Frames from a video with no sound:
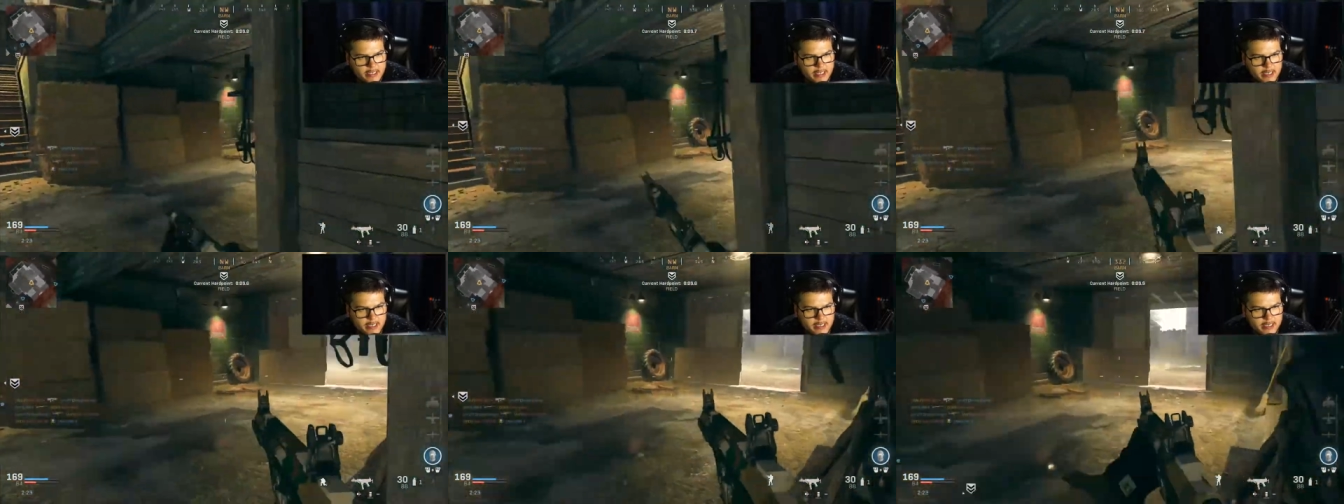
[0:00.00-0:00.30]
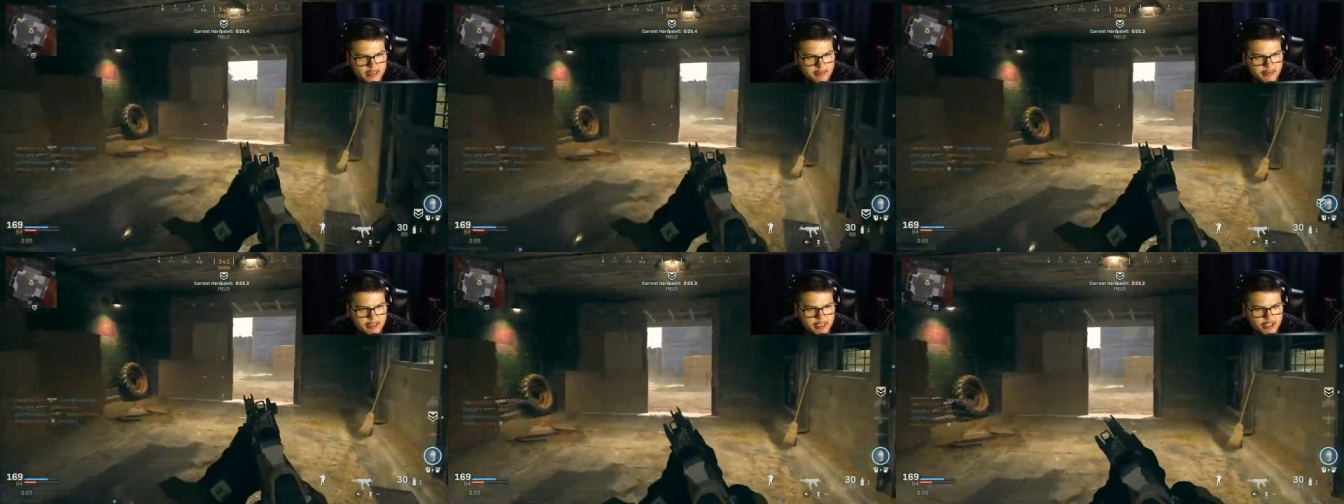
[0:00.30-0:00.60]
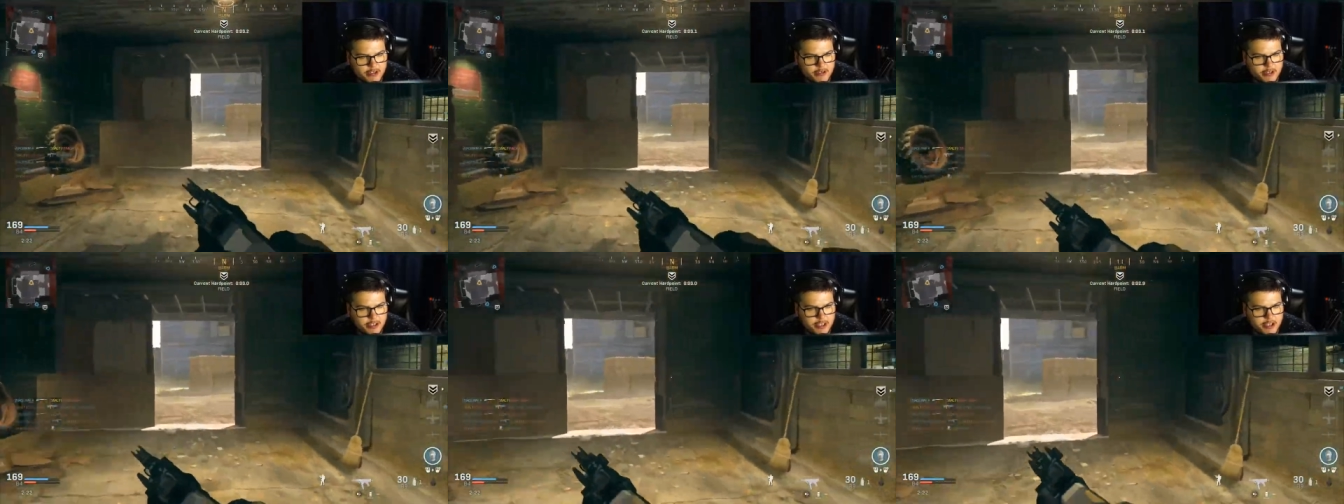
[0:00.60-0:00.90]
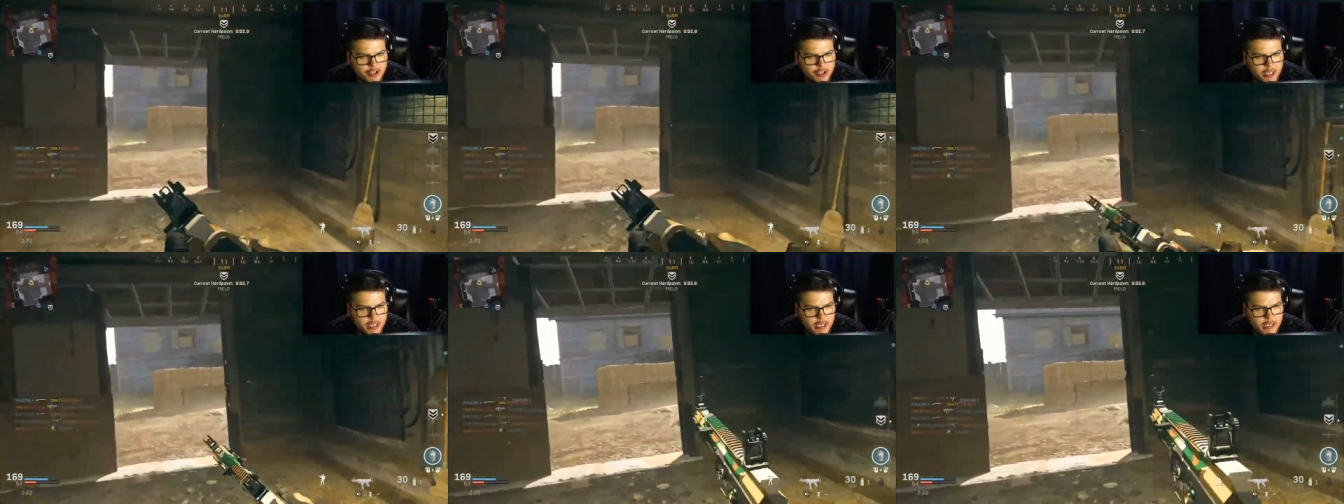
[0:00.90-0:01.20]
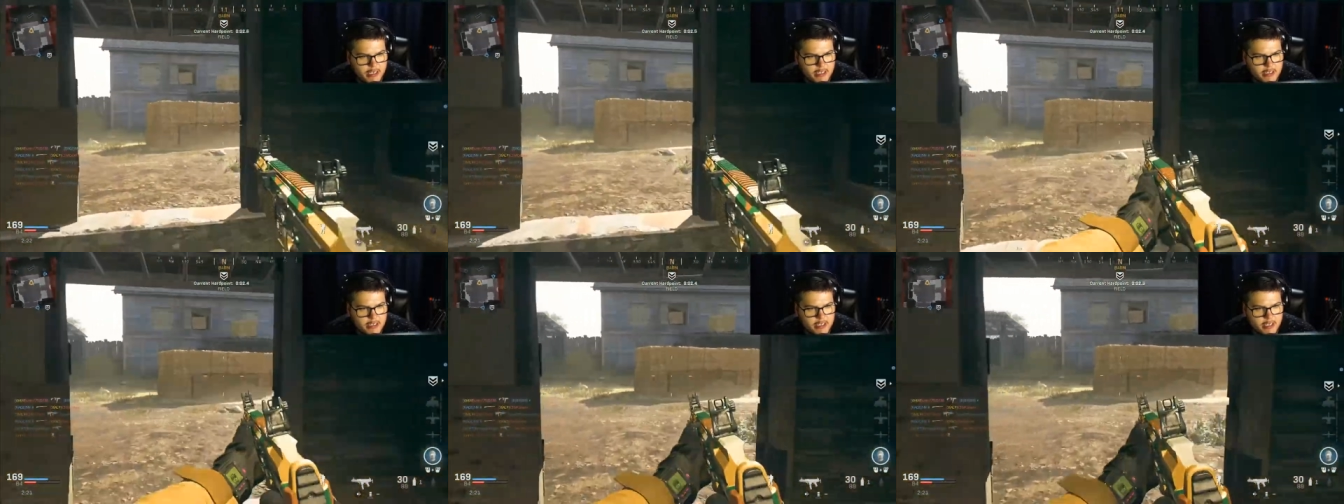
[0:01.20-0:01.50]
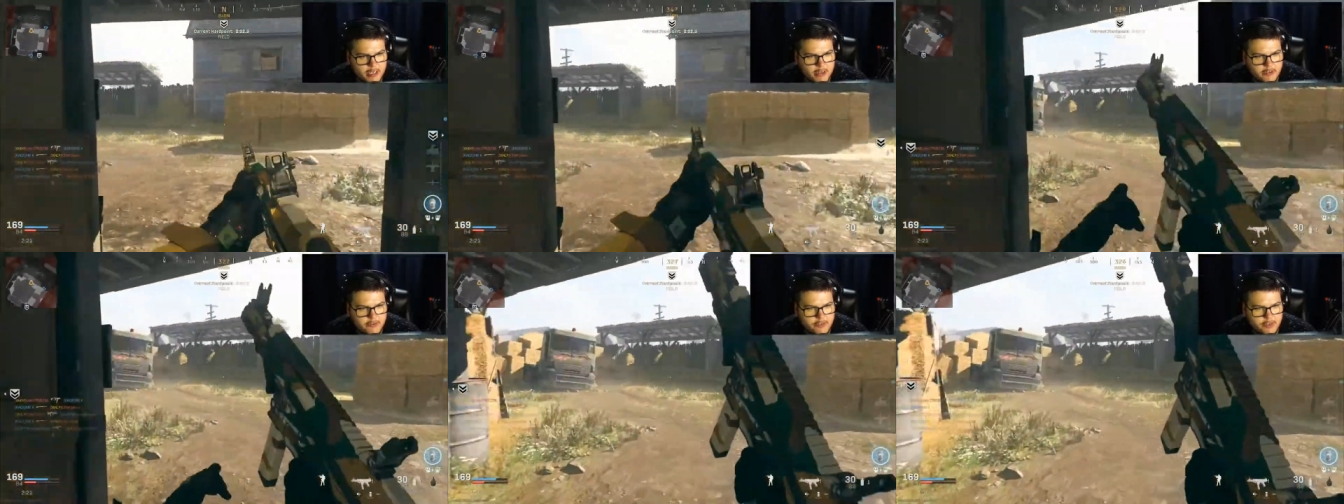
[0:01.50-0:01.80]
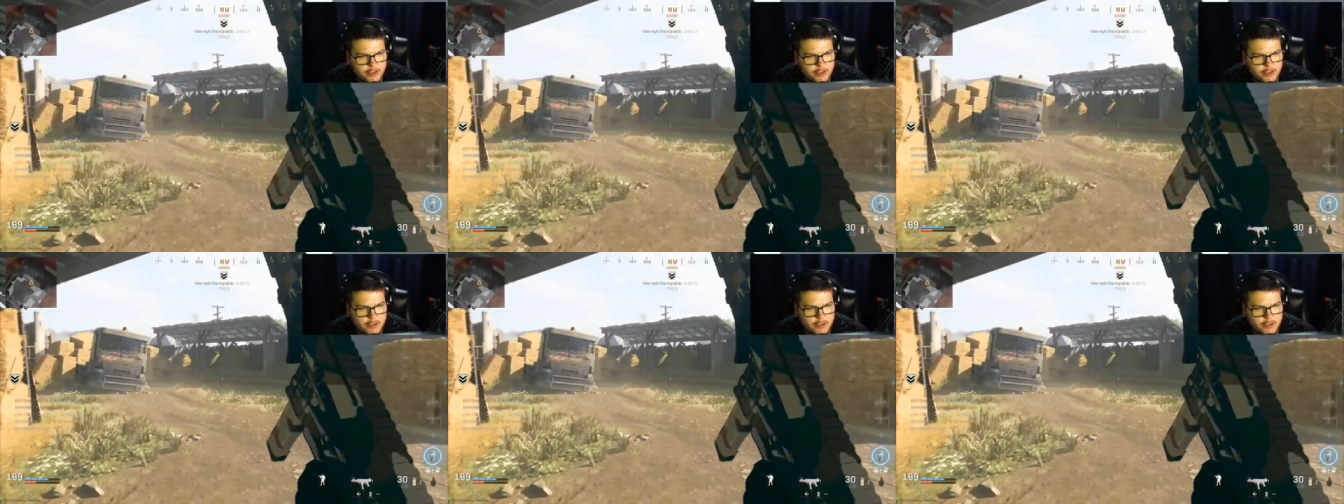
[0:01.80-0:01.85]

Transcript: uh, send me a screenshot of